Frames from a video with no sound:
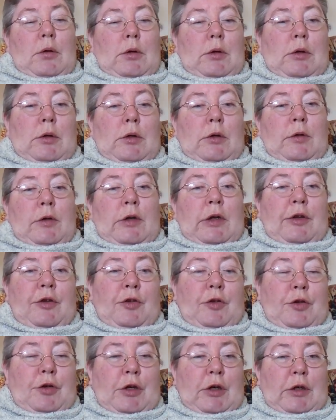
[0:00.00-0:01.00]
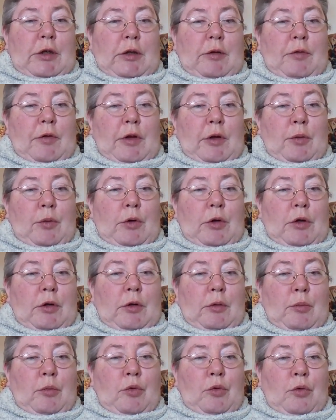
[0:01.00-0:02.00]
The less attractive they were,
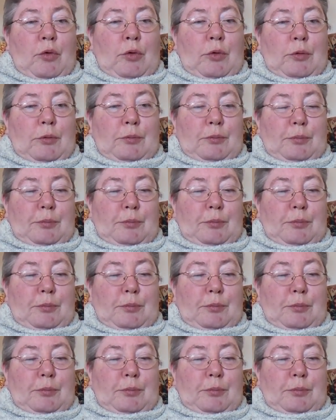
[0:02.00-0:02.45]
the more